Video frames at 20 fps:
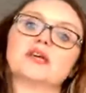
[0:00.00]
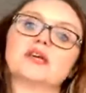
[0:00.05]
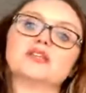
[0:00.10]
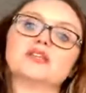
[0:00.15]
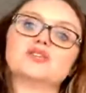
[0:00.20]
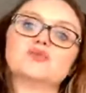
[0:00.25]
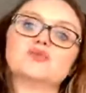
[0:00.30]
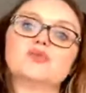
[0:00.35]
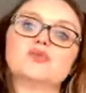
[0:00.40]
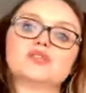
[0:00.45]
and
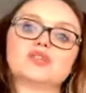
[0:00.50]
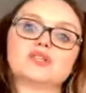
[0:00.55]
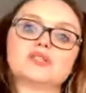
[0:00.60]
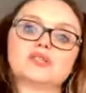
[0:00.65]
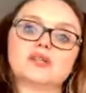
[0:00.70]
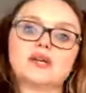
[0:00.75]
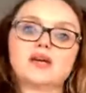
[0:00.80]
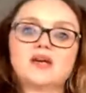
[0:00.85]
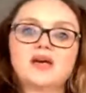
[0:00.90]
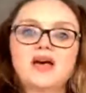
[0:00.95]
it's not
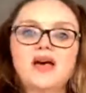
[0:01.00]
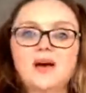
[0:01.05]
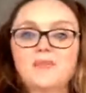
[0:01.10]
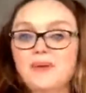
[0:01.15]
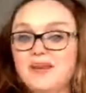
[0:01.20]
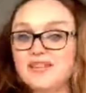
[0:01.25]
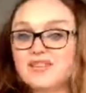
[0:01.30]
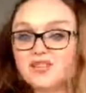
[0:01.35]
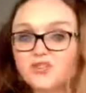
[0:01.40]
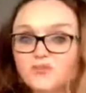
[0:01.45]
just a
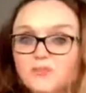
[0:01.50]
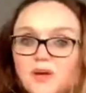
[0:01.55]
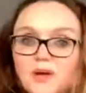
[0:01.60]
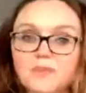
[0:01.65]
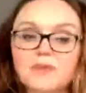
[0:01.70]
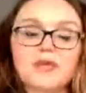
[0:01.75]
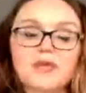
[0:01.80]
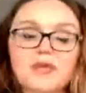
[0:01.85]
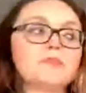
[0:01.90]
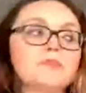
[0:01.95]
printed out bit of
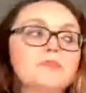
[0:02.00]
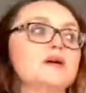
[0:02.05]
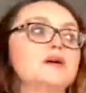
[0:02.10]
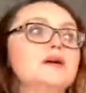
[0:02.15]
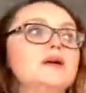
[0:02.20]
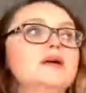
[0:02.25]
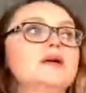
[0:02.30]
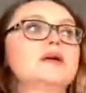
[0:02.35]
paper,